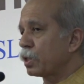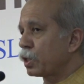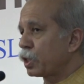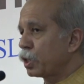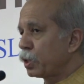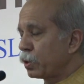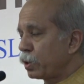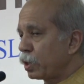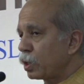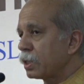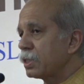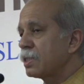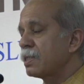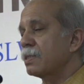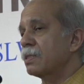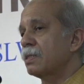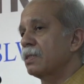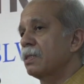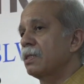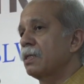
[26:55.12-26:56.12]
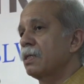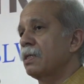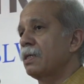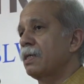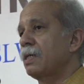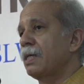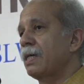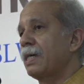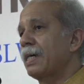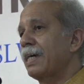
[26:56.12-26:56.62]
curious
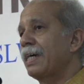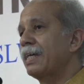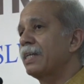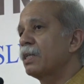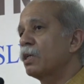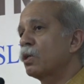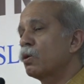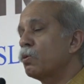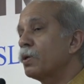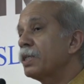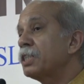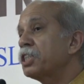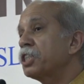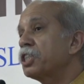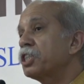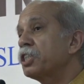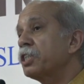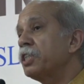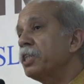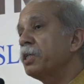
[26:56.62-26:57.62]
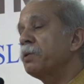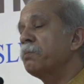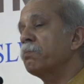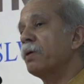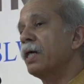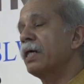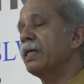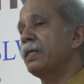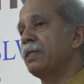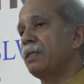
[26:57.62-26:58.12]
and questioning
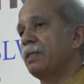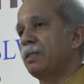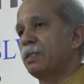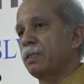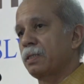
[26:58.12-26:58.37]
mind.